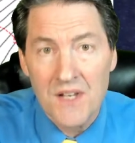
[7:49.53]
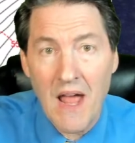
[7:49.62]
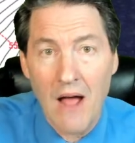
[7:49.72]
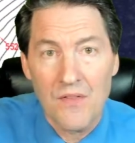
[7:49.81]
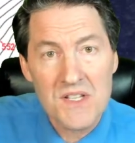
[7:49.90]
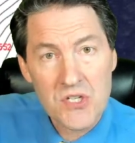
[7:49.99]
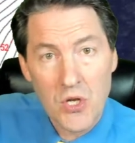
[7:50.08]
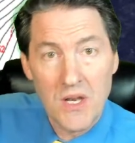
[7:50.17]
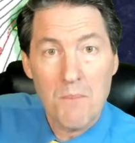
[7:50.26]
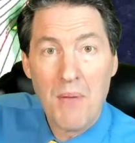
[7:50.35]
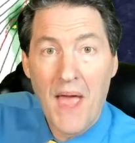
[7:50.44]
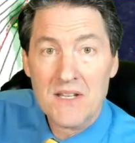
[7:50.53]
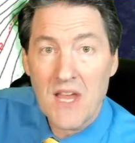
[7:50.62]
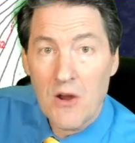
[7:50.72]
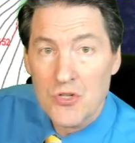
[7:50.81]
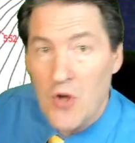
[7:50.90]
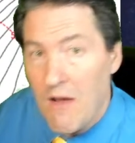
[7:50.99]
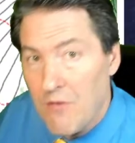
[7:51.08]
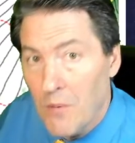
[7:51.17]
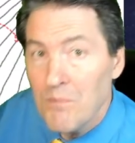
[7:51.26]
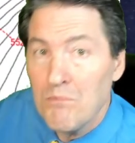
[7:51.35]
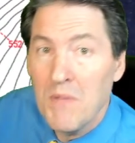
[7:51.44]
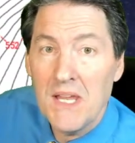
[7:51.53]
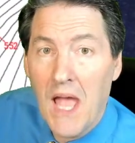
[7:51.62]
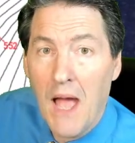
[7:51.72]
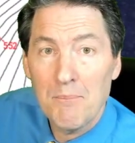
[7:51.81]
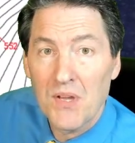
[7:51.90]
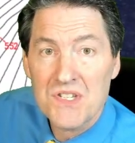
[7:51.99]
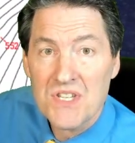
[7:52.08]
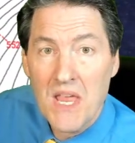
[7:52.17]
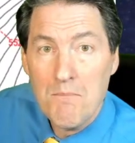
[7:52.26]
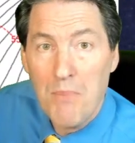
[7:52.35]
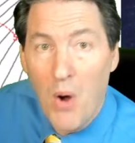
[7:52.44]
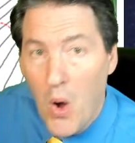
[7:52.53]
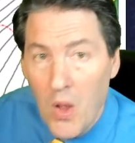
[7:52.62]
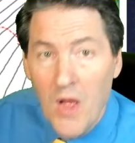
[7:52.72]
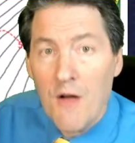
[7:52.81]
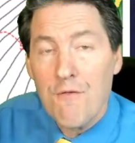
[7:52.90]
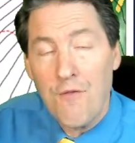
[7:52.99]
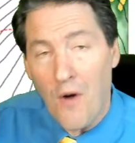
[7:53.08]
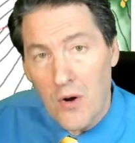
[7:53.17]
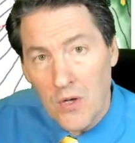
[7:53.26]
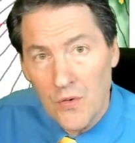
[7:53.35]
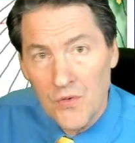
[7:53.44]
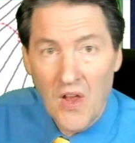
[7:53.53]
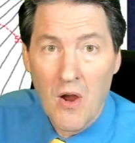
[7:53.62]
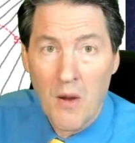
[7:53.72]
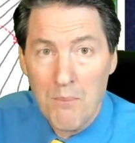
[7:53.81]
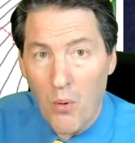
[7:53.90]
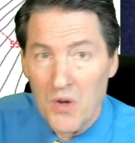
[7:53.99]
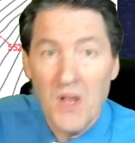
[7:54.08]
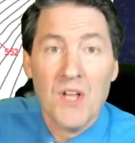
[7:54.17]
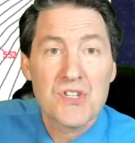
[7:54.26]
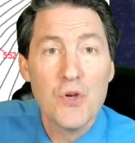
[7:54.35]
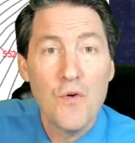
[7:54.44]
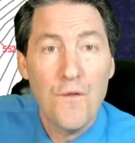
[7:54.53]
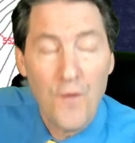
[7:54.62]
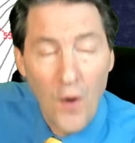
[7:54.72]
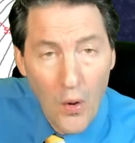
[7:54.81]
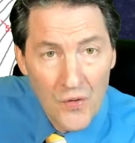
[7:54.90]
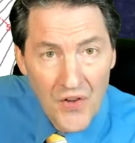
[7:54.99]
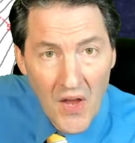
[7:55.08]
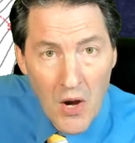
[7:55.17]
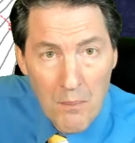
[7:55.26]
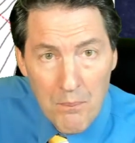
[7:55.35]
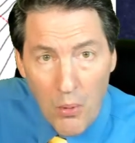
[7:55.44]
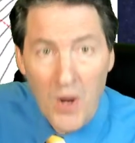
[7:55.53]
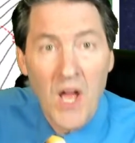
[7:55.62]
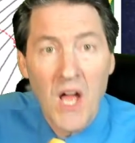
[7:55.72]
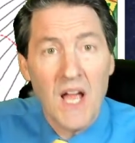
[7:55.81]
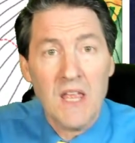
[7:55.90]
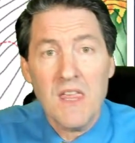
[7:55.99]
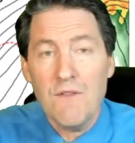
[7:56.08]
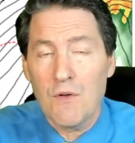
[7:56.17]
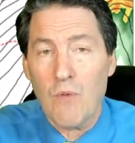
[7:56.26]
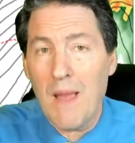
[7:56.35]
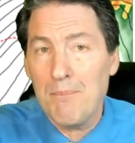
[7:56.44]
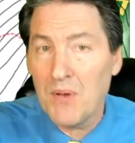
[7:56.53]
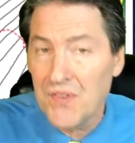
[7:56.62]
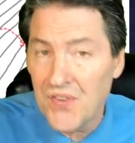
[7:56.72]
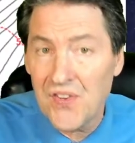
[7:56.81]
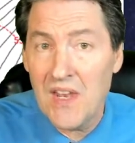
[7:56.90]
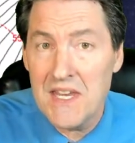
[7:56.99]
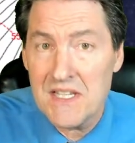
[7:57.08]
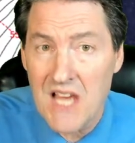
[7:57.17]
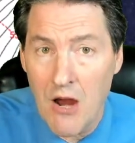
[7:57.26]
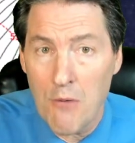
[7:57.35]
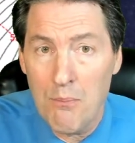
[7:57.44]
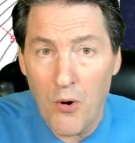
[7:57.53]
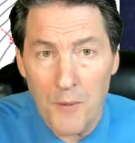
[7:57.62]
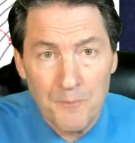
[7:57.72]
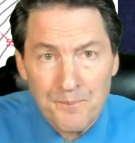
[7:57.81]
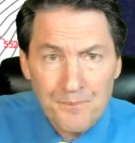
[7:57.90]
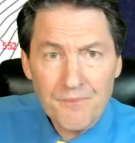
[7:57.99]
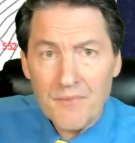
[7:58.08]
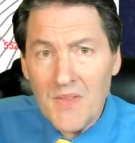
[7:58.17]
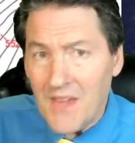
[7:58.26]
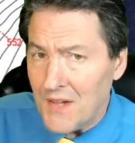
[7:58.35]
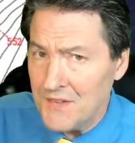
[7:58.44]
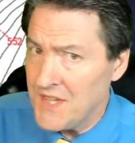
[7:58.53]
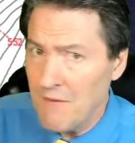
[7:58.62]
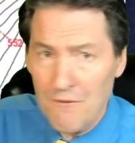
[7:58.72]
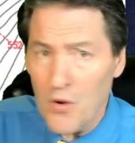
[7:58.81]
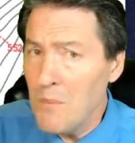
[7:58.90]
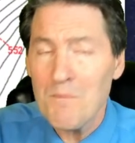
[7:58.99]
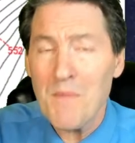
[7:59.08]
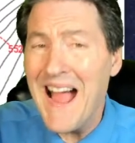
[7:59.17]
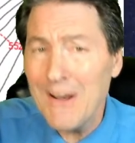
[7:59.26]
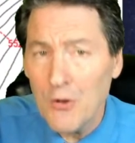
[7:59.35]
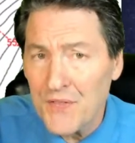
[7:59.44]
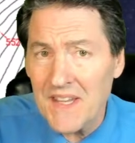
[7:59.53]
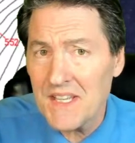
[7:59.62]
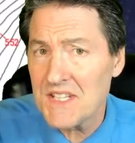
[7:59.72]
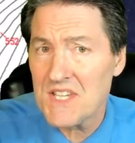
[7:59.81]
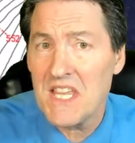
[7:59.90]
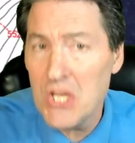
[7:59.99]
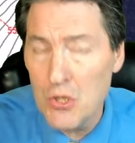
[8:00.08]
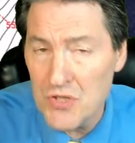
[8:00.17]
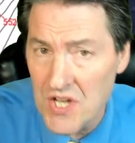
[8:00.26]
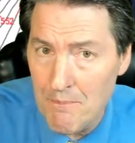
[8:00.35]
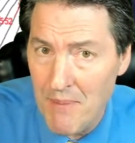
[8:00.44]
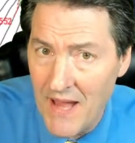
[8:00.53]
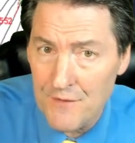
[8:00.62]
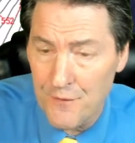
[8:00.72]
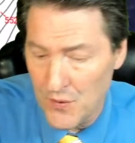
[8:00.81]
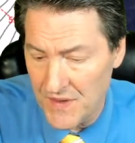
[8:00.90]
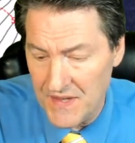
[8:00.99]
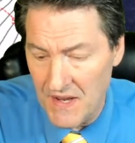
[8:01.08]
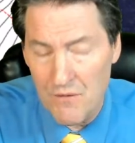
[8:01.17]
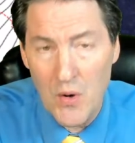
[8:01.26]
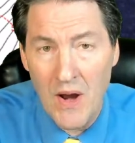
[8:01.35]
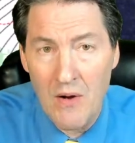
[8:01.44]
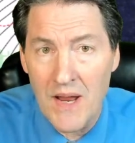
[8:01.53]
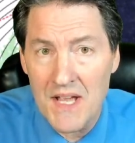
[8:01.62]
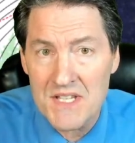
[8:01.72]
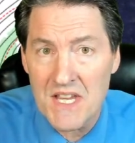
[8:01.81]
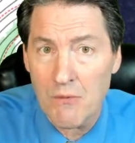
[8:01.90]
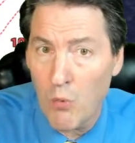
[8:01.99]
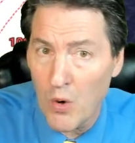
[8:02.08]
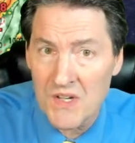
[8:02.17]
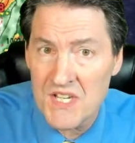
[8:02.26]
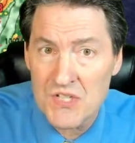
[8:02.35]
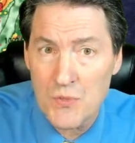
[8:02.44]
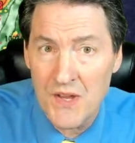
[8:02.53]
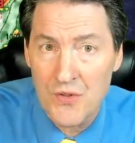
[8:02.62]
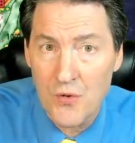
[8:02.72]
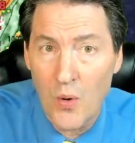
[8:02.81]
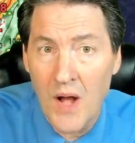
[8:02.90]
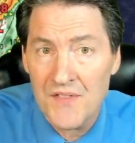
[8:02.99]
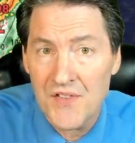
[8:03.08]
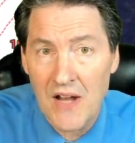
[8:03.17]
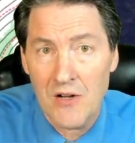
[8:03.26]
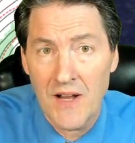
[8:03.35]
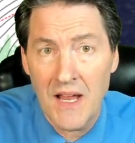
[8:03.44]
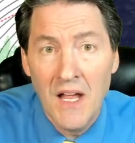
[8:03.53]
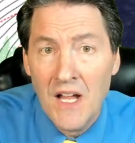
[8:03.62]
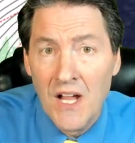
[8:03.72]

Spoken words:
Now, this could impact air travel. Minneapolis, St. Paul, Fargo's airport, Sioux Falls airport, even Rapid City's airport. Denver, I don't think it's a huge impact for the Denver area as it works its way through on Saturday.